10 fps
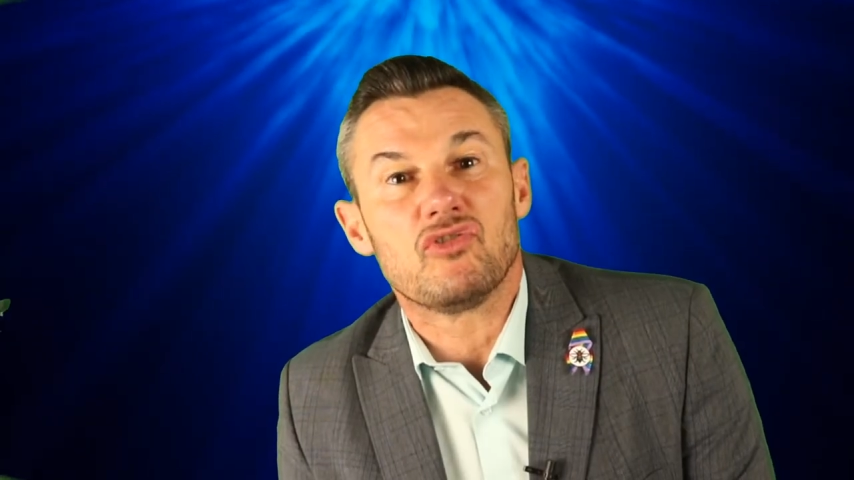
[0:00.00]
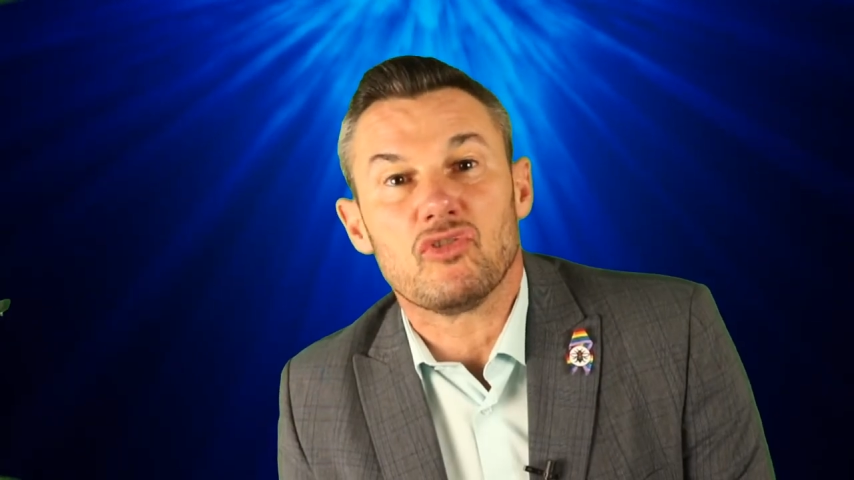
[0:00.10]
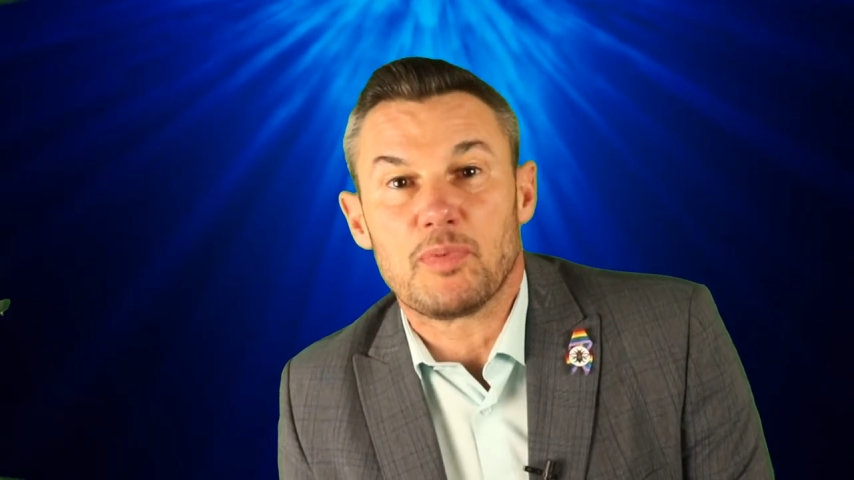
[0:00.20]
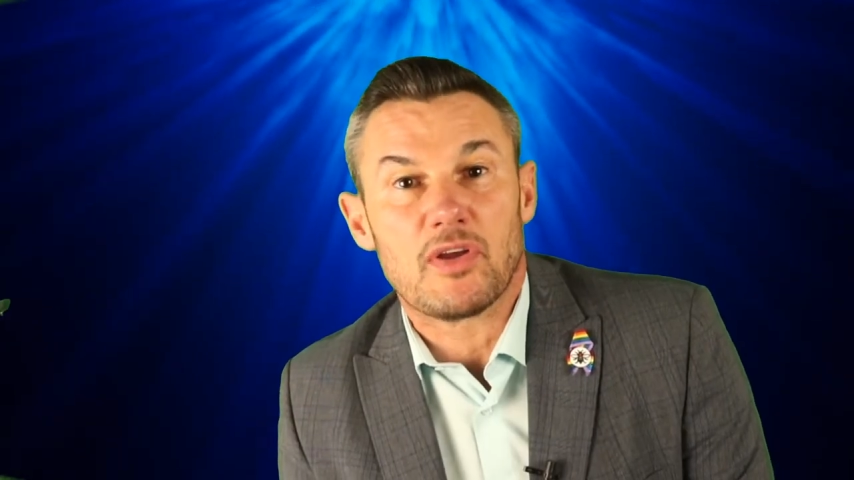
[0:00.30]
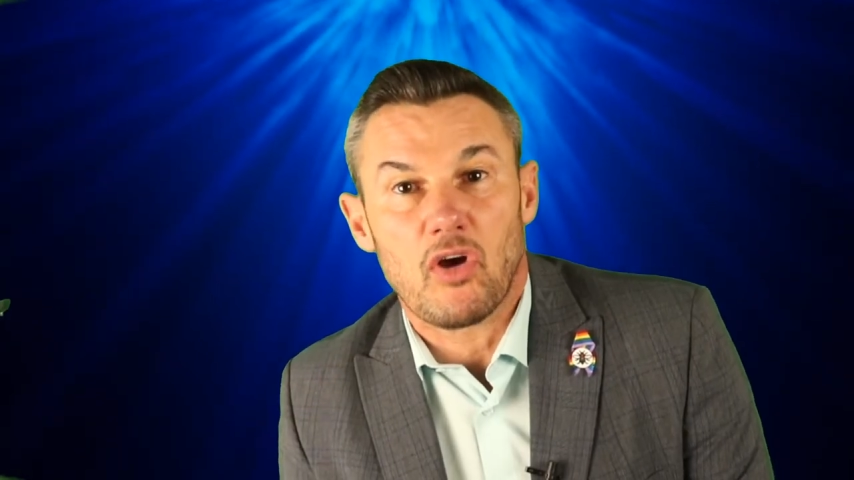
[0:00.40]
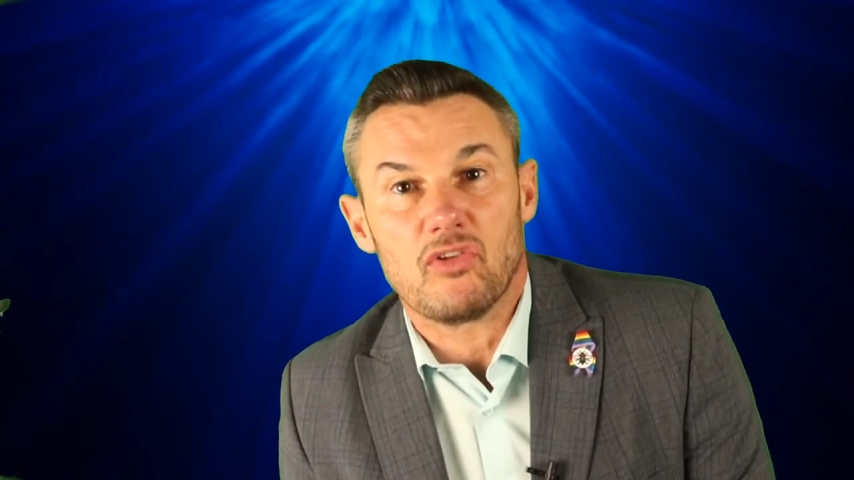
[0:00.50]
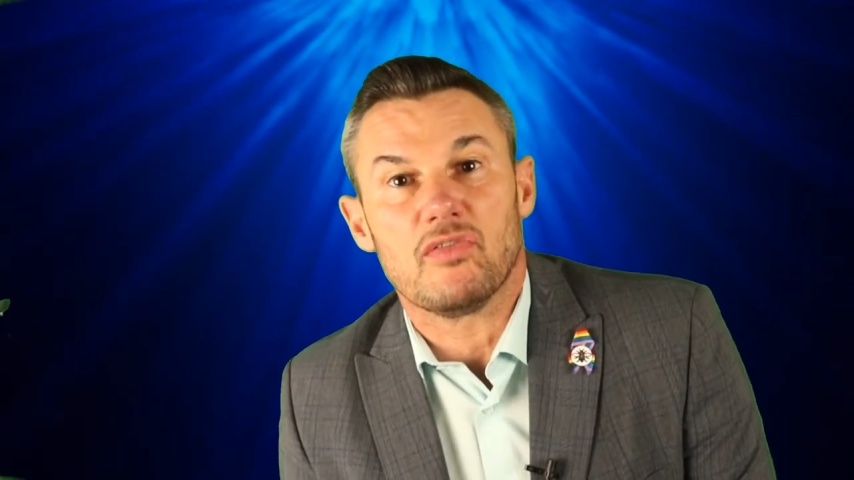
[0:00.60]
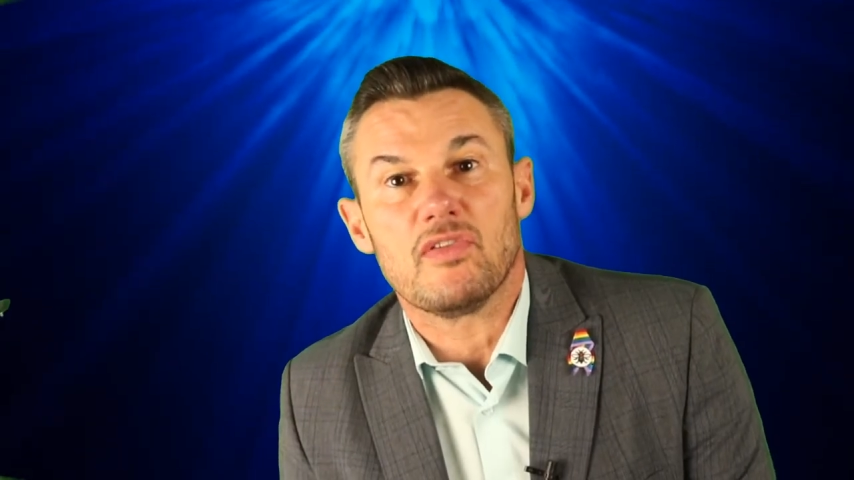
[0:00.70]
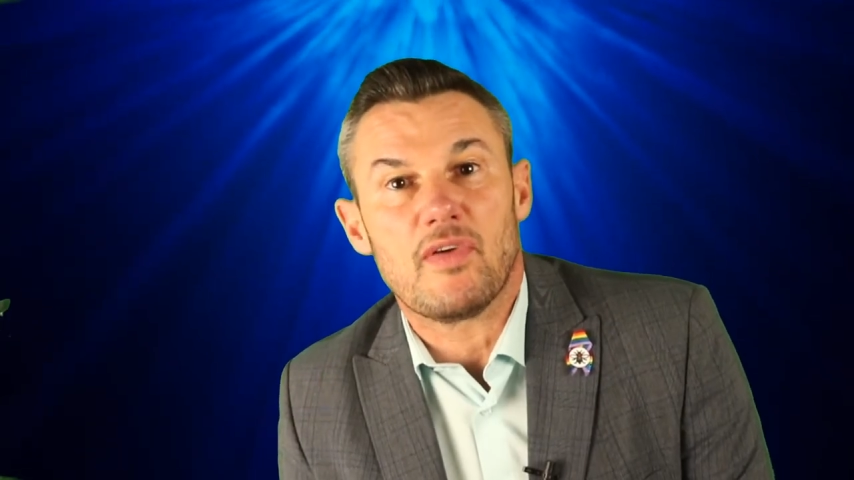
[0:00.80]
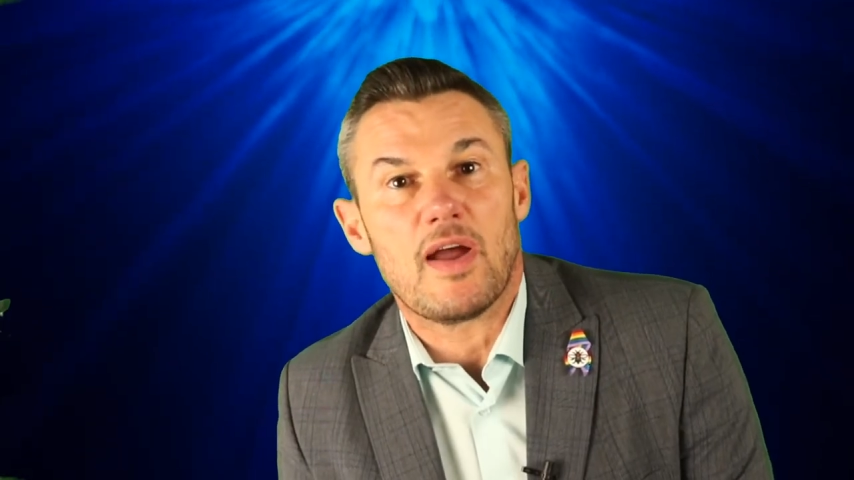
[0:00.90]
just because
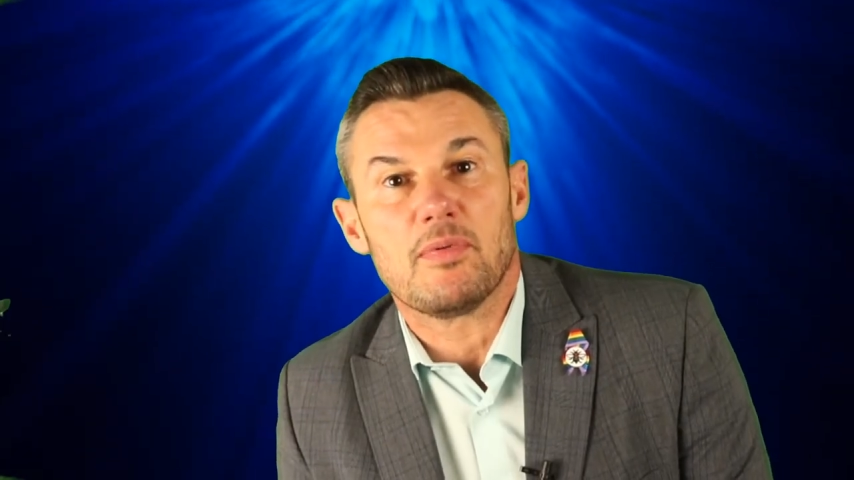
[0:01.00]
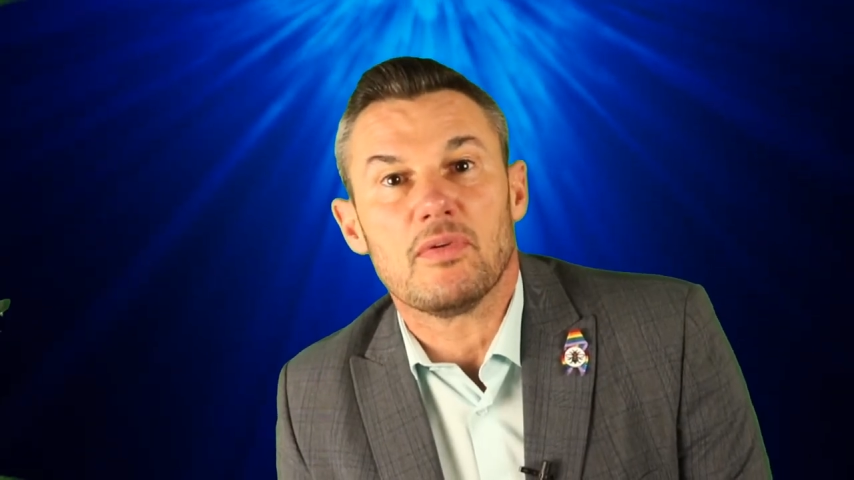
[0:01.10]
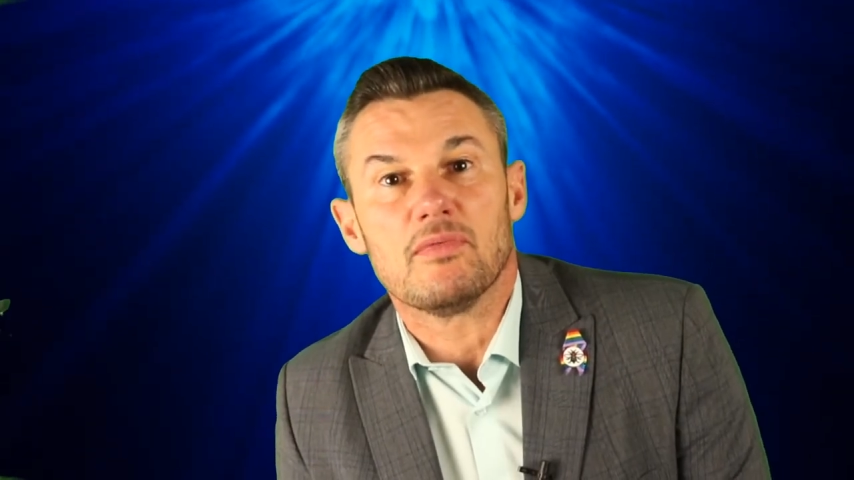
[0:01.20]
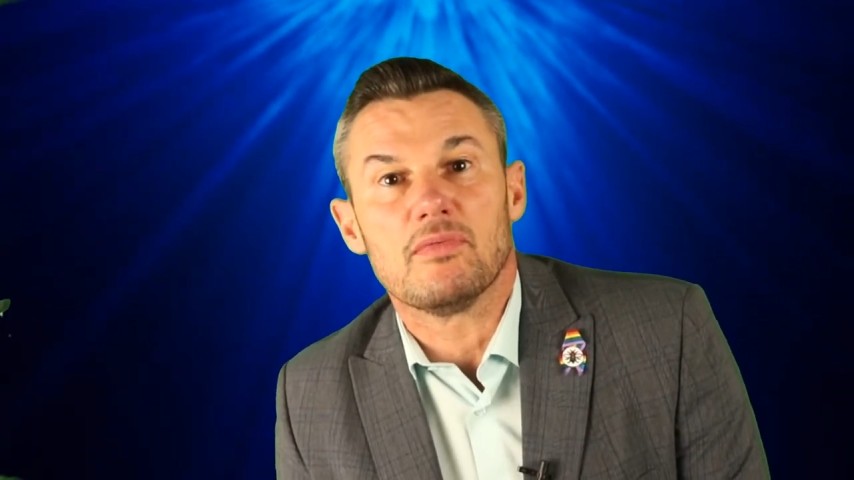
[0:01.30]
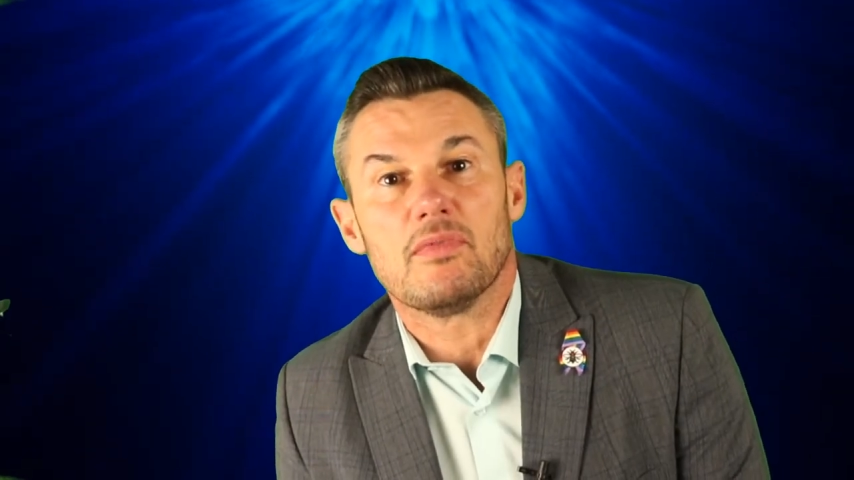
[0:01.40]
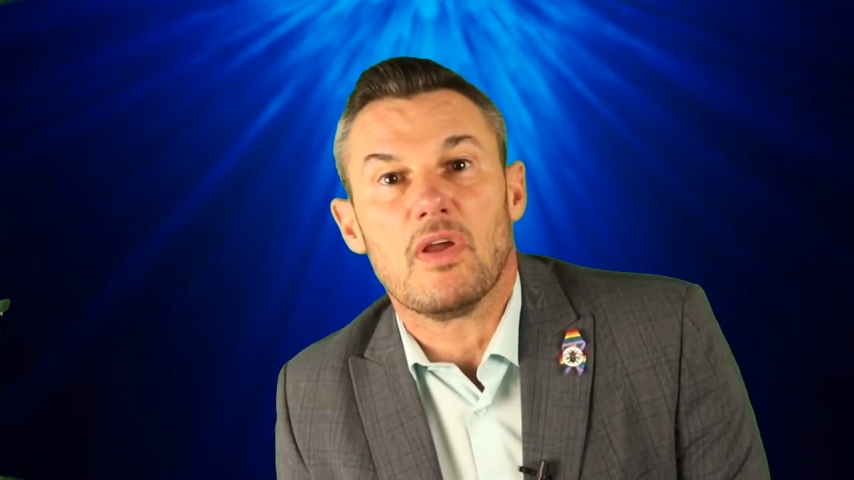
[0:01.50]
of the vibrant